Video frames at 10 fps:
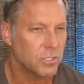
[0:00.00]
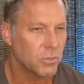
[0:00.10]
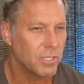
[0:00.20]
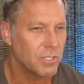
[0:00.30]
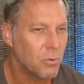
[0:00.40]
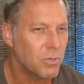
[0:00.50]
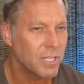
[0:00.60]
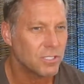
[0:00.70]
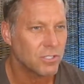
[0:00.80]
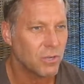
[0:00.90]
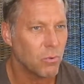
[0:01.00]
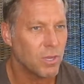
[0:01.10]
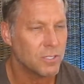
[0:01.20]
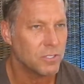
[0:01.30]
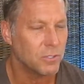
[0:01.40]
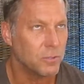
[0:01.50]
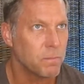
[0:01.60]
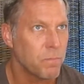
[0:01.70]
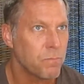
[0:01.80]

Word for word: So you don't necessarily want to